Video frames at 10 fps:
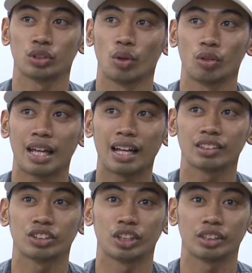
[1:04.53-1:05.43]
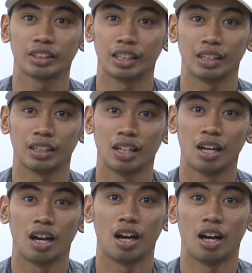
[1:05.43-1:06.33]
So that certain
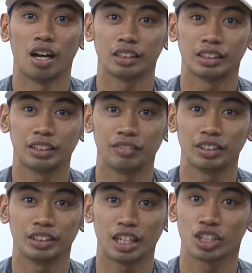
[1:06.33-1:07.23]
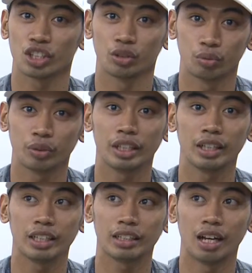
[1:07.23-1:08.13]
TV station
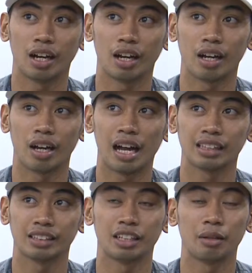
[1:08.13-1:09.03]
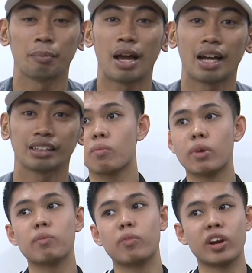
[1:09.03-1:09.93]
really has an impact.
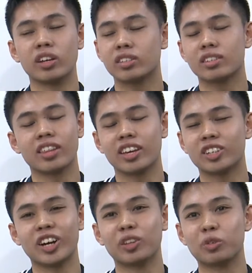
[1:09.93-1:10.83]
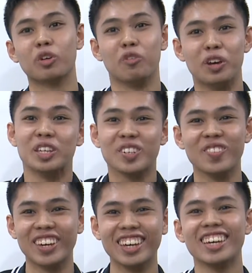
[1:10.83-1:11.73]
My parents, they try to convince
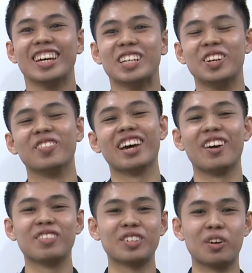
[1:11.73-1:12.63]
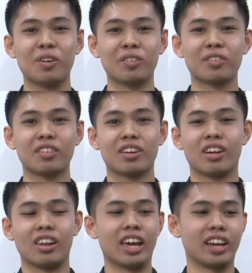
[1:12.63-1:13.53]
me sometimes of
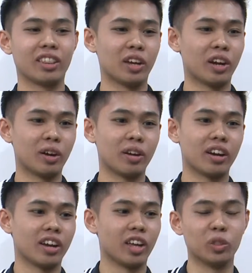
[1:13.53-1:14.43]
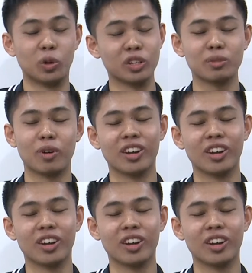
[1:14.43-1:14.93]
like their endorsed